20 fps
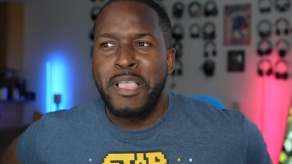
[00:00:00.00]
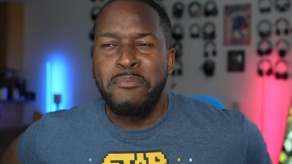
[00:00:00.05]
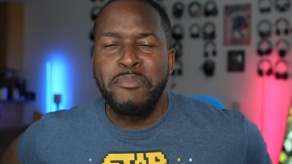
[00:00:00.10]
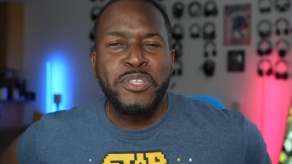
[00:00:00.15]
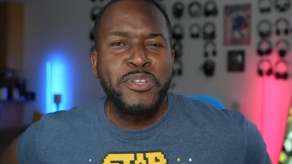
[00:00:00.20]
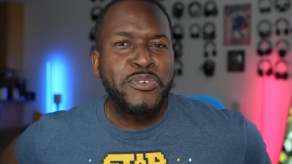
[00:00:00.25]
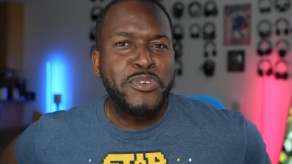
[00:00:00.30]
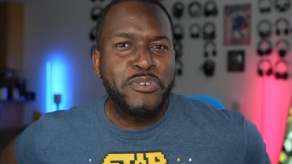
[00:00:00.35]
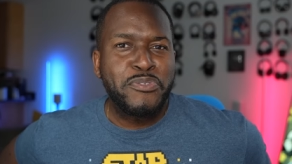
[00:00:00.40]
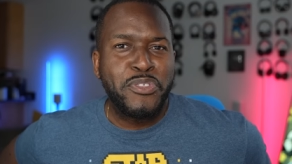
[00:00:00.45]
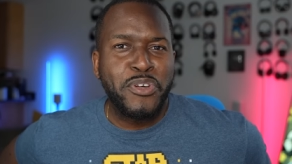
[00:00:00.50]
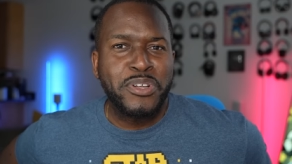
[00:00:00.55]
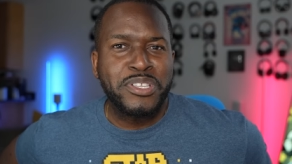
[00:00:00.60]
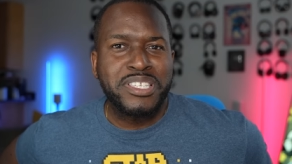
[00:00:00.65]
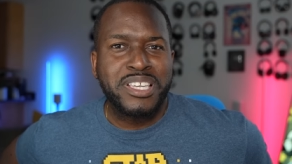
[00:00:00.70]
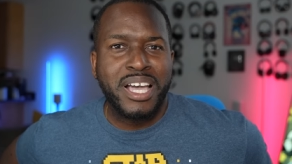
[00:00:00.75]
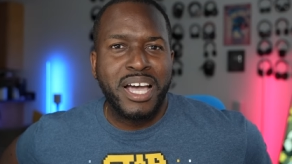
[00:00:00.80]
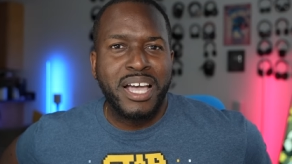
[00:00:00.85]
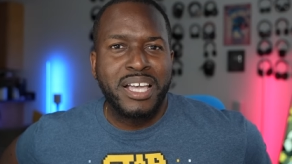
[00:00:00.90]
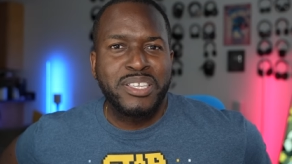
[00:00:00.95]
Let me know your
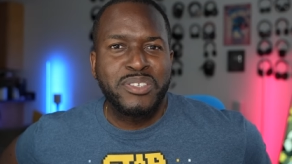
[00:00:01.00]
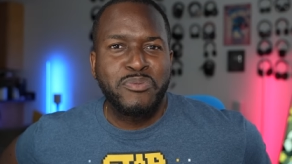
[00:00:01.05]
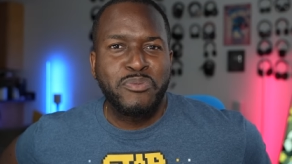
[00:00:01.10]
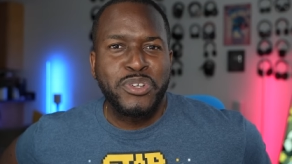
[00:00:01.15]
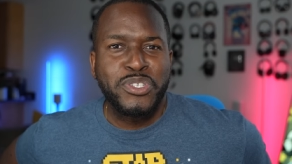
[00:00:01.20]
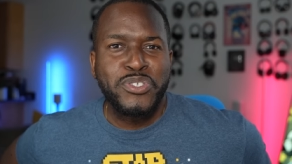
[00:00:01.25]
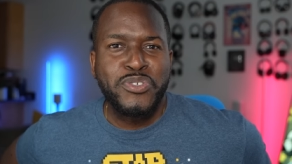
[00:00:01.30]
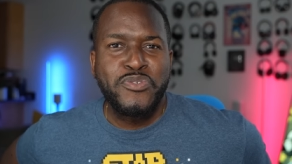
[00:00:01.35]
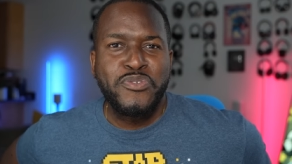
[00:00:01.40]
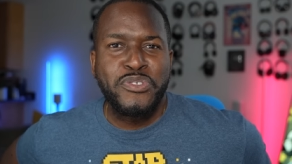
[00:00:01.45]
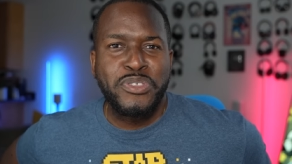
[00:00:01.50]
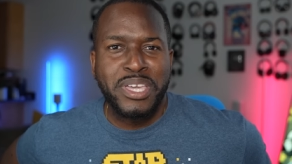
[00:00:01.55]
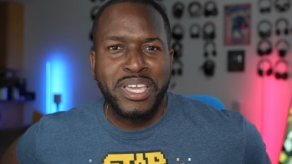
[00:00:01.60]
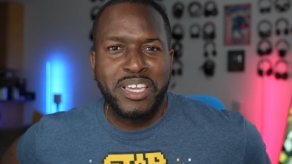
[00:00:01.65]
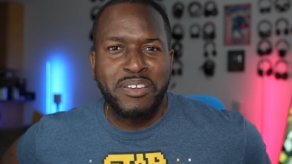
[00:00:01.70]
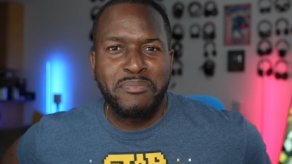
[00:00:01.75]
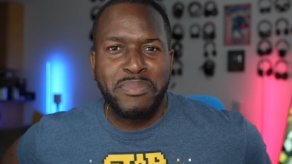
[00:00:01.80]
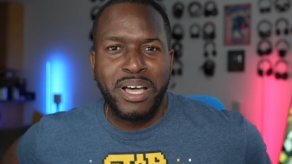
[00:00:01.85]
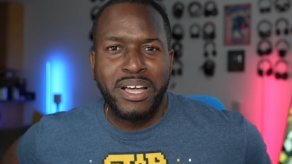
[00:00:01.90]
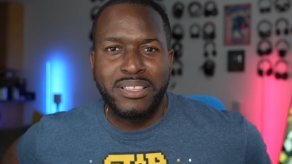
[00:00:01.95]
thoughts, guys. What do you
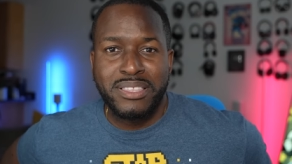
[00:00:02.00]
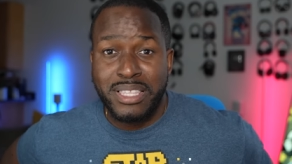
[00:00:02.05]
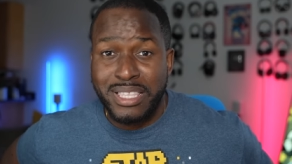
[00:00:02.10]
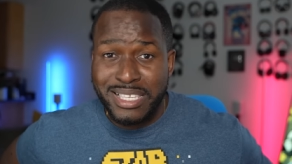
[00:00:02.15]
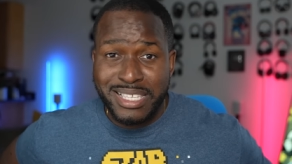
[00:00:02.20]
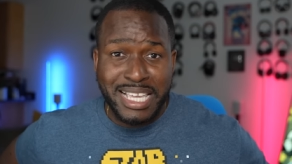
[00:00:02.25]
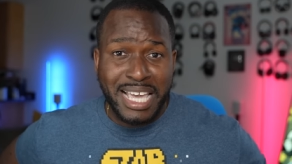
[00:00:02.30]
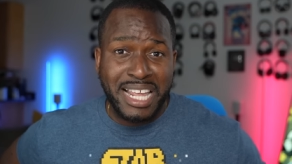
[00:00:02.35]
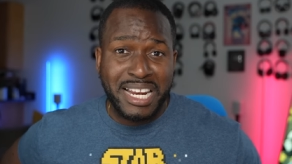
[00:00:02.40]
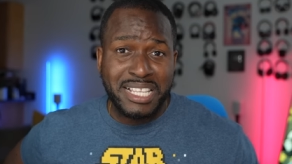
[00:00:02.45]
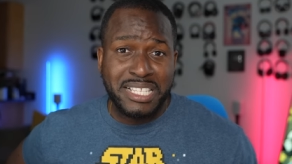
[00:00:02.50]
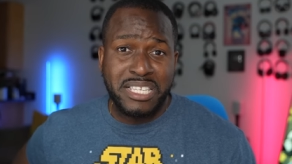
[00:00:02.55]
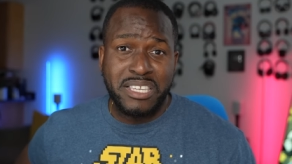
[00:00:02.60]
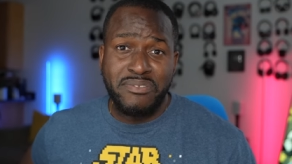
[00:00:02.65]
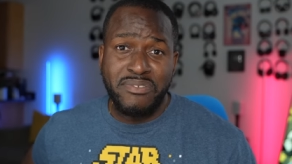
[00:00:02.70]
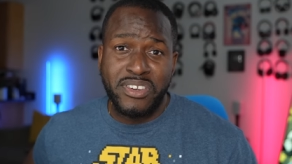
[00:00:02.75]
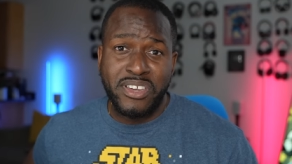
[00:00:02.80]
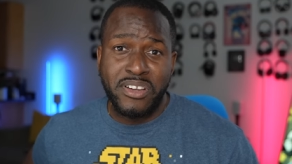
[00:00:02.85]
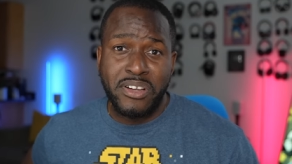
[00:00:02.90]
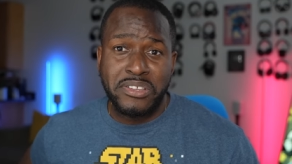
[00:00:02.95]
think about this kind of
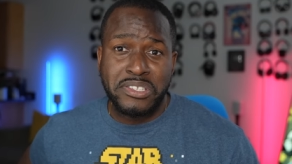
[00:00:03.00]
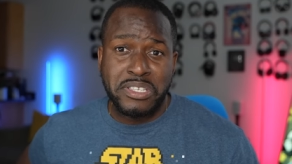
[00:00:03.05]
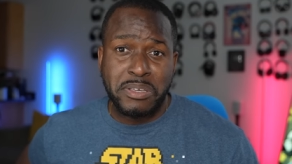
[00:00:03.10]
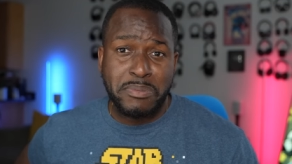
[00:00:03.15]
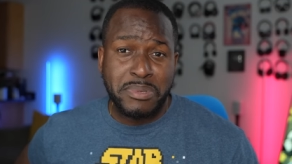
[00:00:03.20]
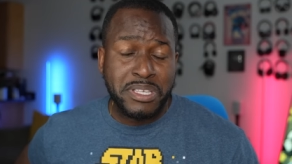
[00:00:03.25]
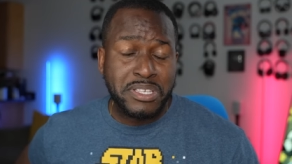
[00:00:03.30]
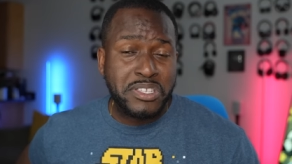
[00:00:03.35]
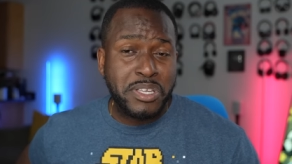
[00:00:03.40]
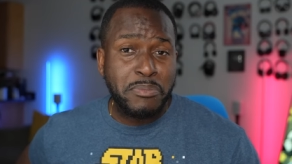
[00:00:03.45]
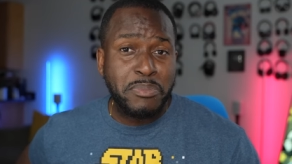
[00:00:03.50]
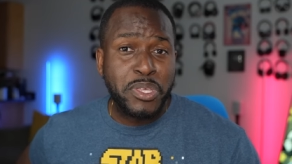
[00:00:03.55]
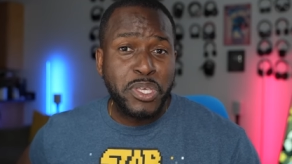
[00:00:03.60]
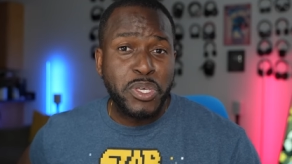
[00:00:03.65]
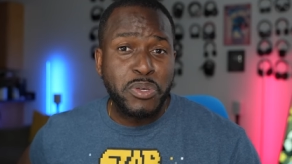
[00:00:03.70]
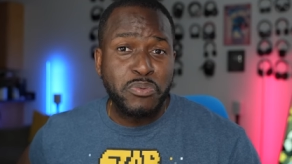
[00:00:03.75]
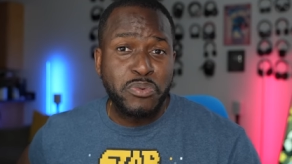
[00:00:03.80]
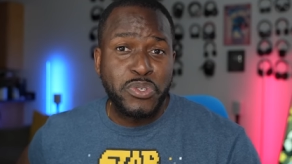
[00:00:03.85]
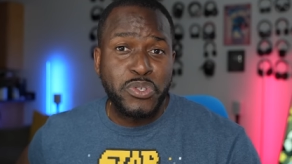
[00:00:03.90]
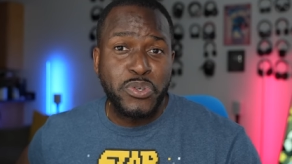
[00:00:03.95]
TV concept? Is this something
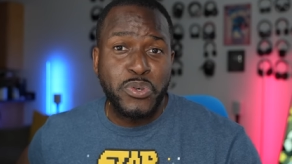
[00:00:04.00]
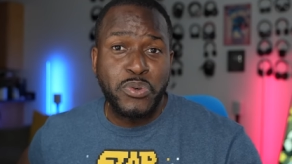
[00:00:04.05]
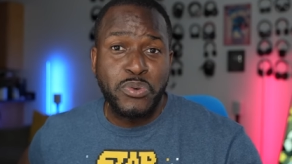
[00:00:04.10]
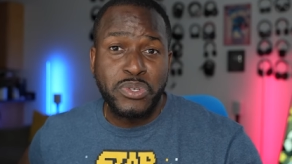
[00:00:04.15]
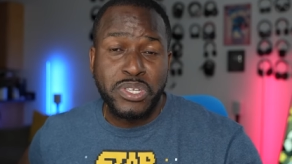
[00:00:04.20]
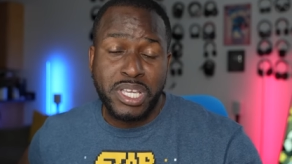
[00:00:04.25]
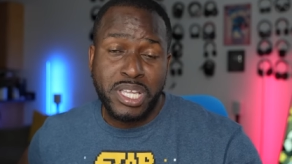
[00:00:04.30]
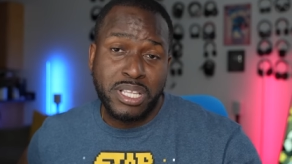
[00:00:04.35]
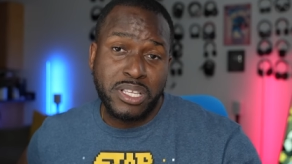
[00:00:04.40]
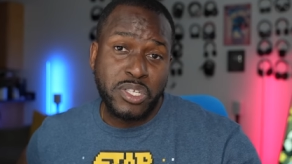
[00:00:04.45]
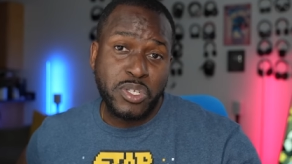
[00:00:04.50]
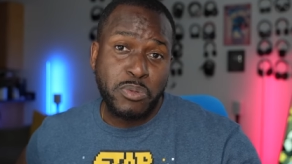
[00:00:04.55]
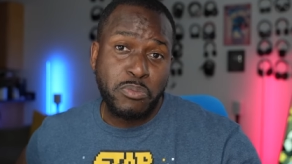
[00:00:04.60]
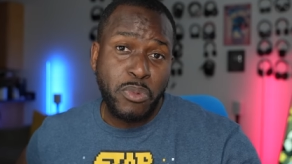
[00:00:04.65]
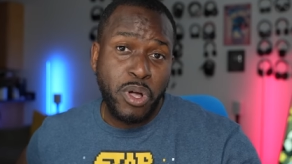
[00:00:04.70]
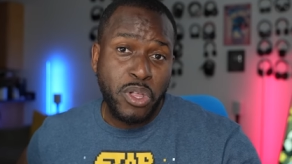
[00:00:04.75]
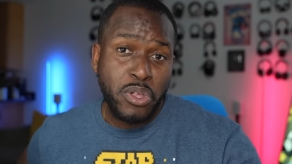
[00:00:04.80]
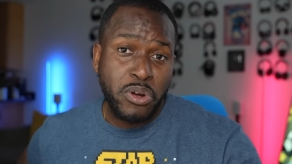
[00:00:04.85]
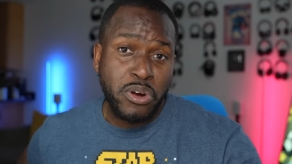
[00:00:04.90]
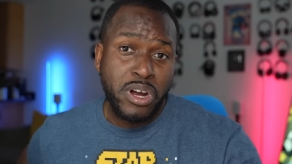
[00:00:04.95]
you would use in a
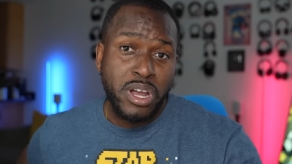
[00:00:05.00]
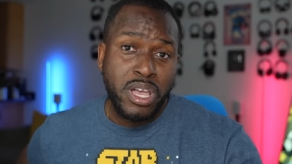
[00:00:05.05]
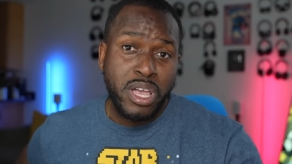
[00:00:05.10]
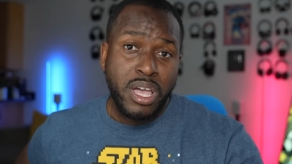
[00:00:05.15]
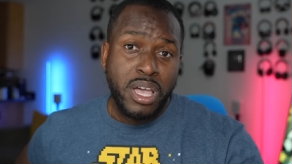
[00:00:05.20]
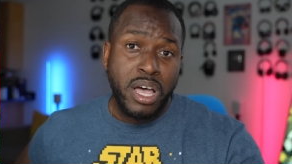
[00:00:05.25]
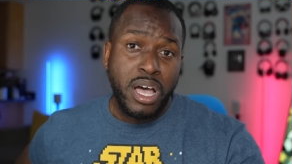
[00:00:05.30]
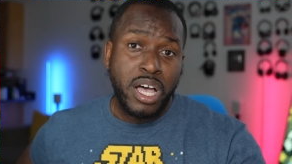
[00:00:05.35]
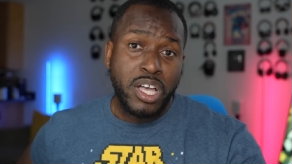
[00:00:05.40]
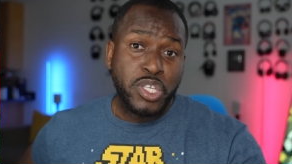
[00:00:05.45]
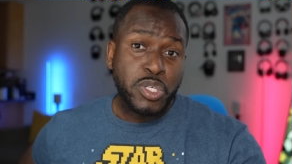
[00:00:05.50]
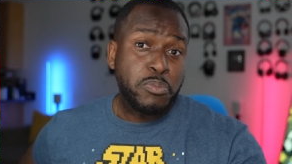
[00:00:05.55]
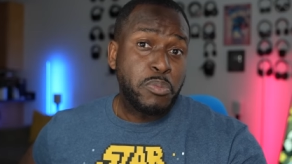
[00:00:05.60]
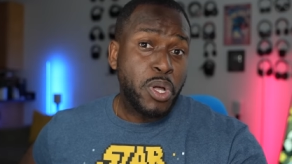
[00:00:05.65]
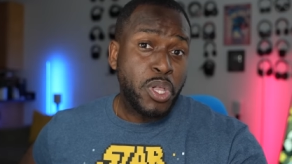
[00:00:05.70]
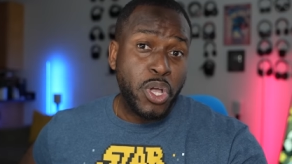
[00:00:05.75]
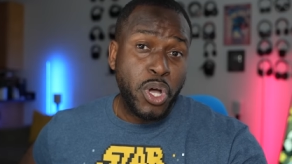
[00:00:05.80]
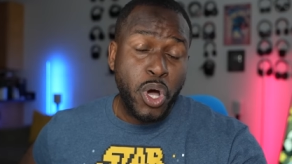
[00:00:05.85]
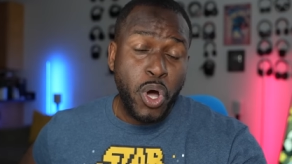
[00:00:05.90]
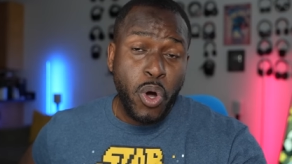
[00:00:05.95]
smaller, uh,
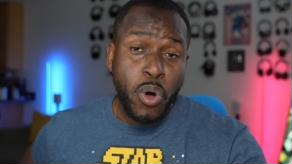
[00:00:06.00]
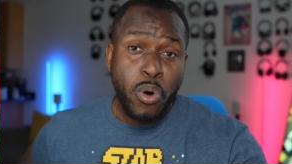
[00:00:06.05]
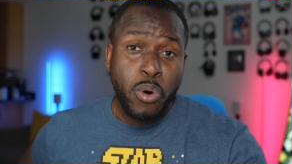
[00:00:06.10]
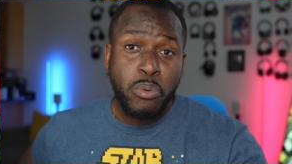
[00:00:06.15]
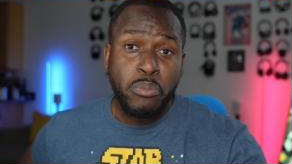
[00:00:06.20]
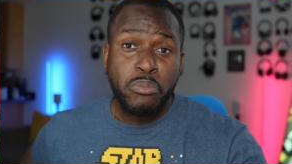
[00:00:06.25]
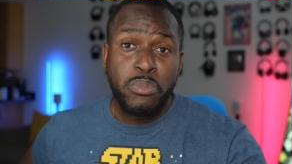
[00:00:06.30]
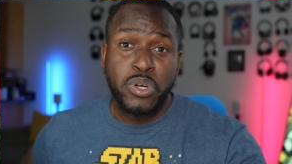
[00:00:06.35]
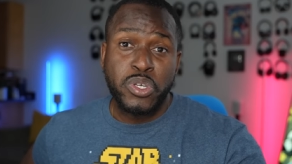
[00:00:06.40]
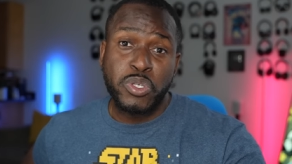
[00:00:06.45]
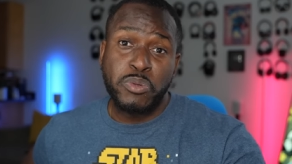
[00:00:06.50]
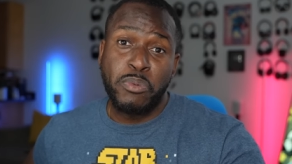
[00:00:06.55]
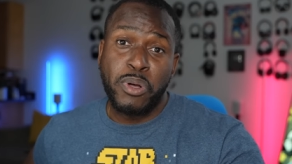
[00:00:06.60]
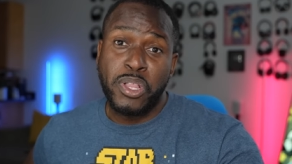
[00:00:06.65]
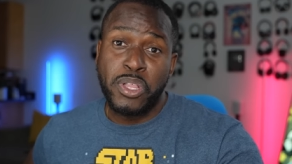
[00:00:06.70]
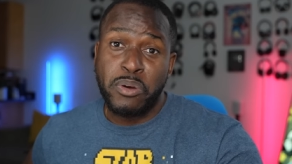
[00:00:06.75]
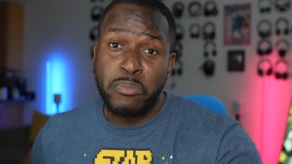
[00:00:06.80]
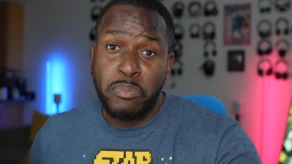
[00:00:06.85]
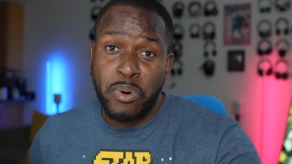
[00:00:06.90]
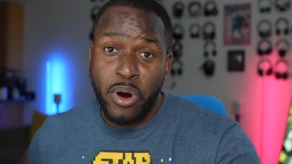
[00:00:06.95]
smaller home, a
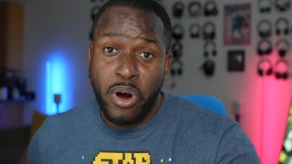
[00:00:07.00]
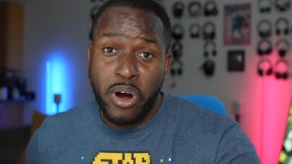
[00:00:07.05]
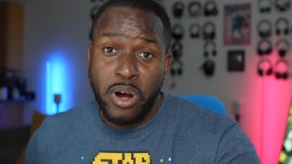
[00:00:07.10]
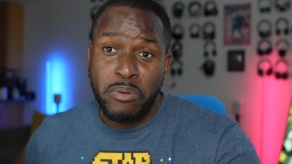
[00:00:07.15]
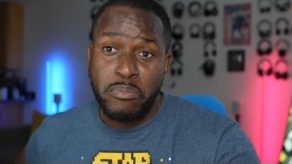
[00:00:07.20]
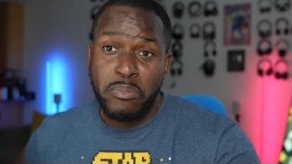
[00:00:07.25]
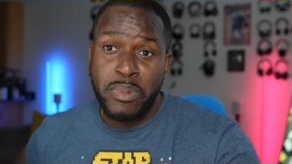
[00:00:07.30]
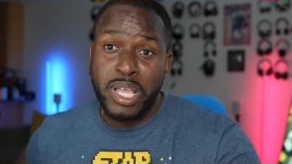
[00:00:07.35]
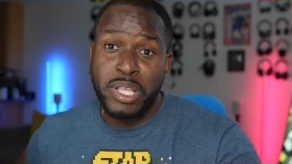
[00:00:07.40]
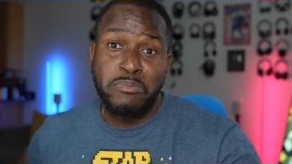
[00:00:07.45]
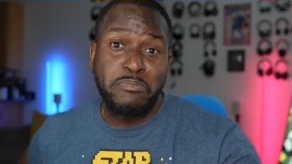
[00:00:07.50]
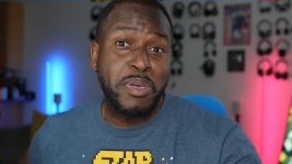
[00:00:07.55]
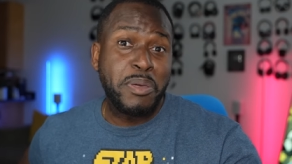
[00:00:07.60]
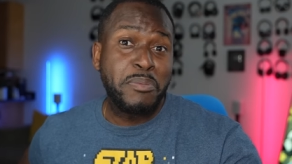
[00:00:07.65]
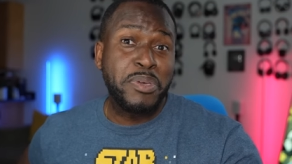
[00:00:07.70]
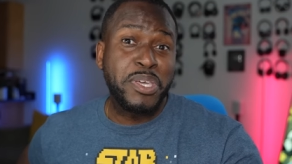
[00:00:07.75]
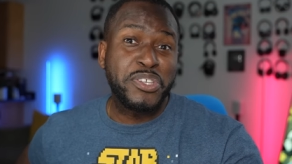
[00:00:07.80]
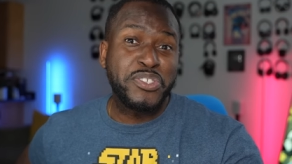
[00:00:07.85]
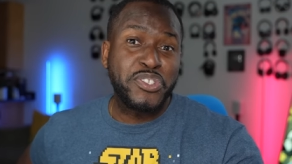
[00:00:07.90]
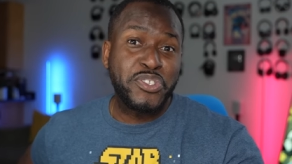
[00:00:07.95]
smaller apartment,
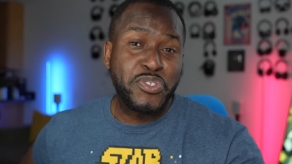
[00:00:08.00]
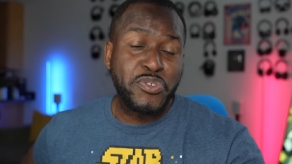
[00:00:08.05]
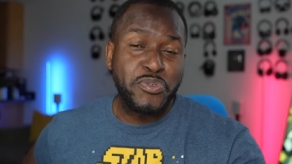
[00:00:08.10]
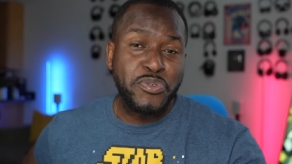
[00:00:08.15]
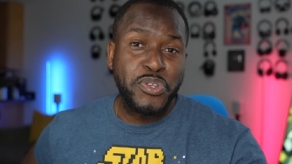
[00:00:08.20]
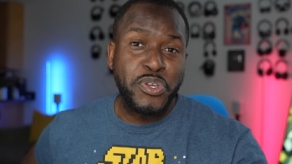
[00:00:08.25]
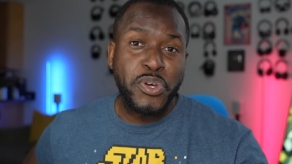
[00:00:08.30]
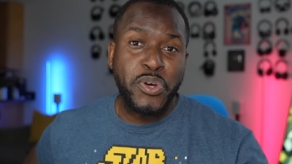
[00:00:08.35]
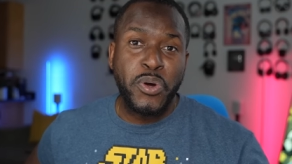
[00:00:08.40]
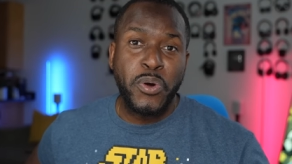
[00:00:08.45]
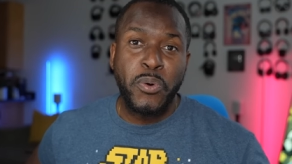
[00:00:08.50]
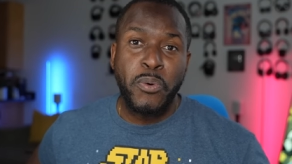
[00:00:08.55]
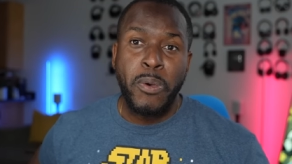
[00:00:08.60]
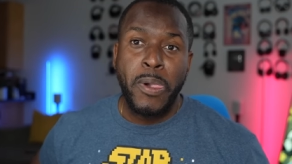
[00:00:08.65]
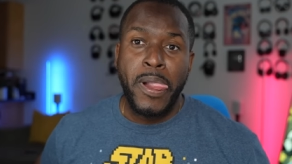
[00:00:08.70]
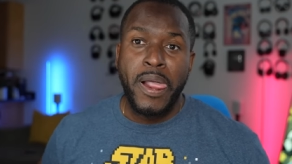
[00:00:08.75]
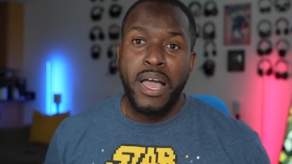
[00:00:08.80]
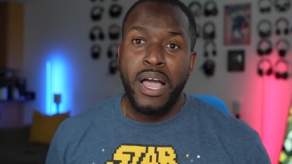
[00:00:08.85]
maybe a studio?